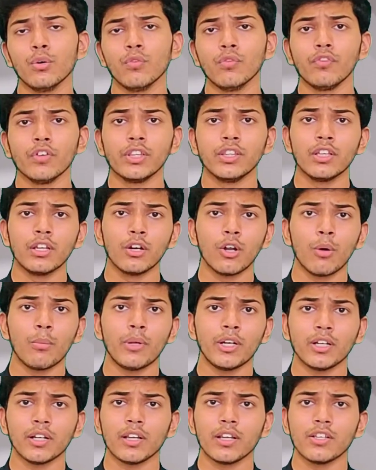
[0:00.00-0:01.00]
with the
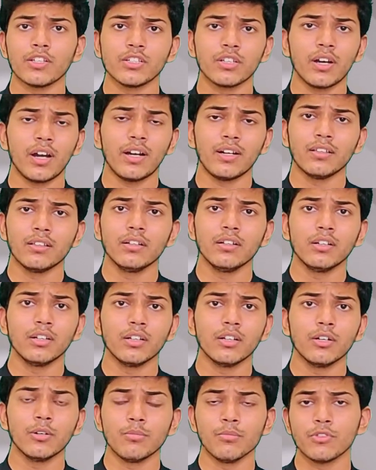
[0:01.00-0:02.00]
nomenclature and the
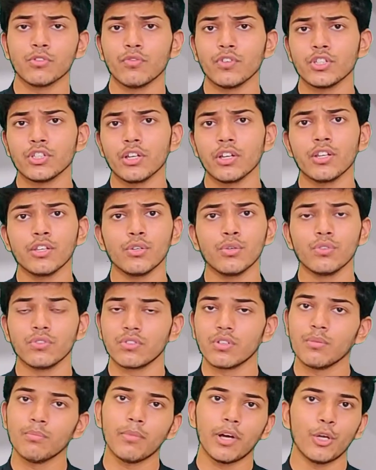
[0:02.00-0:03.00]
terms which are
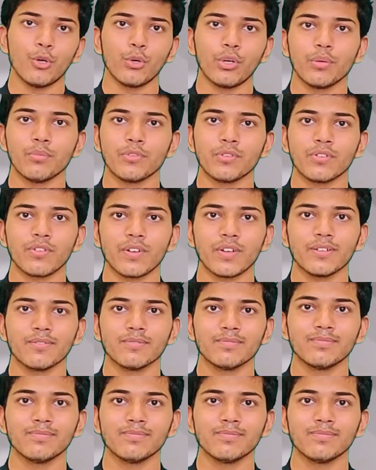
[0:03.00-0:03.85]
used in biochemistry.